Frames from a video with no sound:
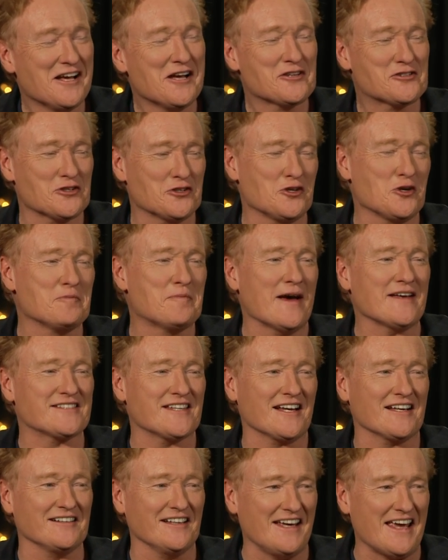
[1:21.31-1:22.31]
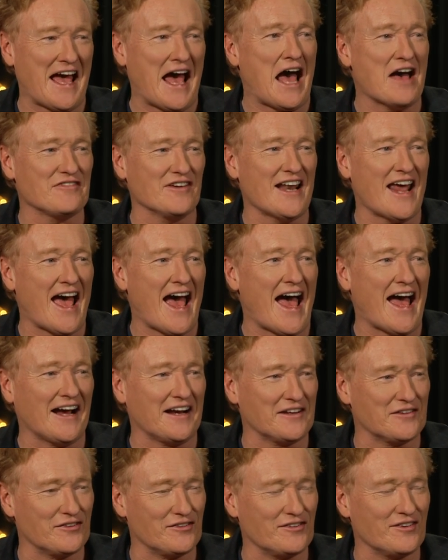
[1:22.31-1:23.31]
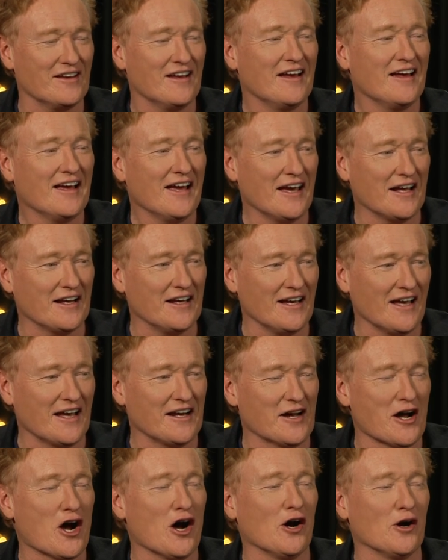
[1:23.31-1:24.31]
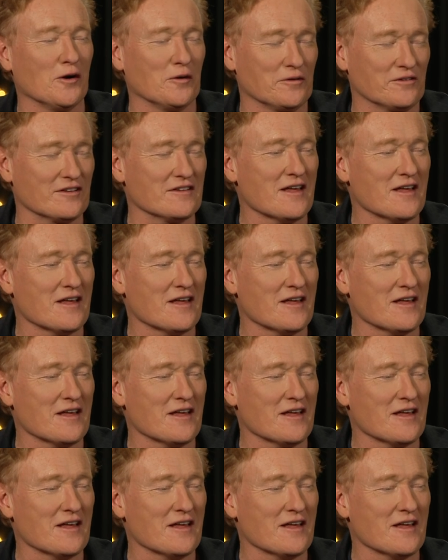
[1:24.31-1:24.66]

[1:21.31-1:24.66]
So you basically have an axe and a, and a hose,